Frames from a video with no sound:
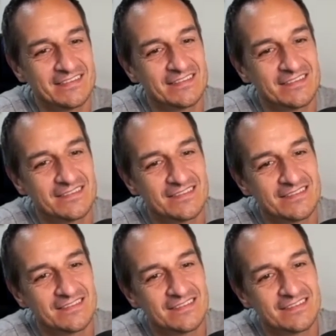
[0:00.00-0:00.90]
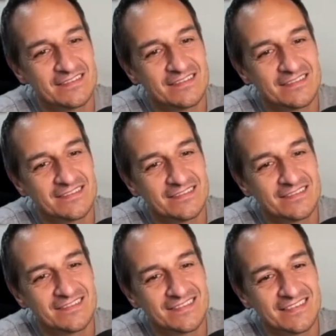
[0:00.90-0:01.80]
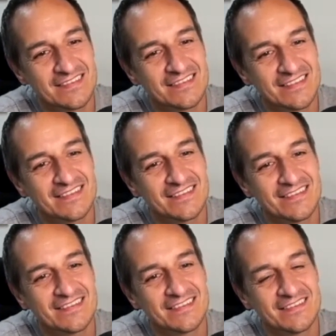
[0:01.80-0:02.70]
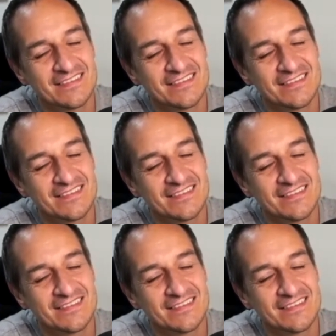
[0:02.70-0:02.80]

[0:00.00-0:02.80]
This person isn't speaking.